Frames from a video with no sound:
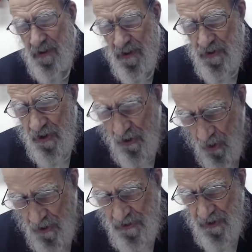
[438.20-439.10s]

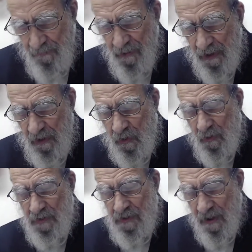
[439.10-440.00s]
Sheroitze
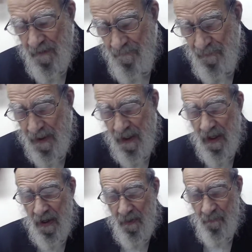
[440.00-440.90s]
Belakus
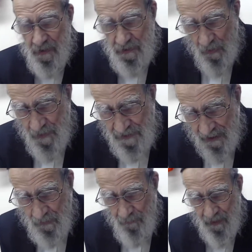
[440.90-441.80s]
which turns
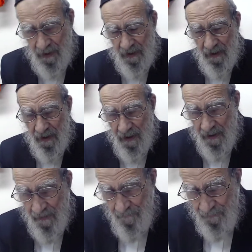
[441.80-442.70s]
out to be
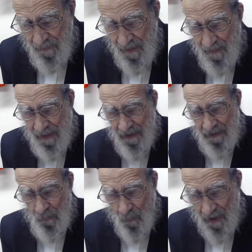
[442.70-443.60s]
that
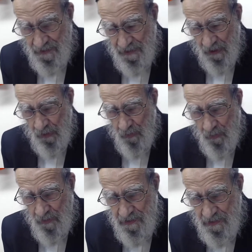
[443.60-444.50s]
it wants a
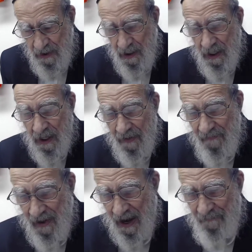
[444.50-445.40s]

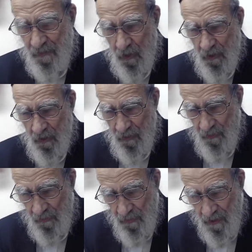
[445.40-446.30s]
Davko.
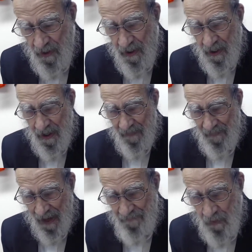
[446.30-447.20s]
And
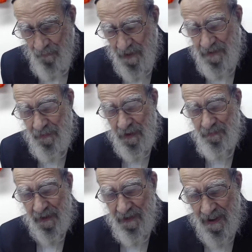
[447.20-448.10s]
Davko means, we
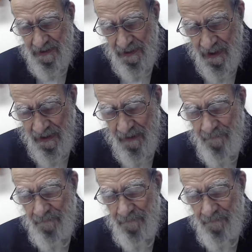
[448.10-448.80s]
explained yesterday,